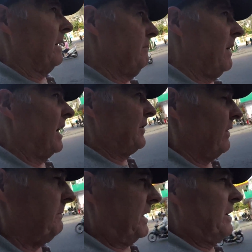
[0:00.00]
mind you,
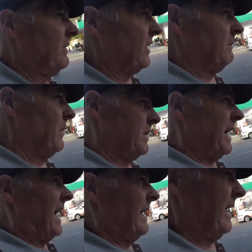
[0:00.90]
I'd be using more
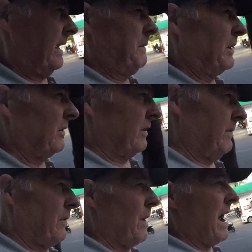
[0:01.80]
data here because
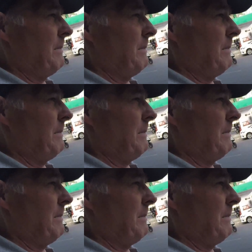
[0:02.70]
of Grab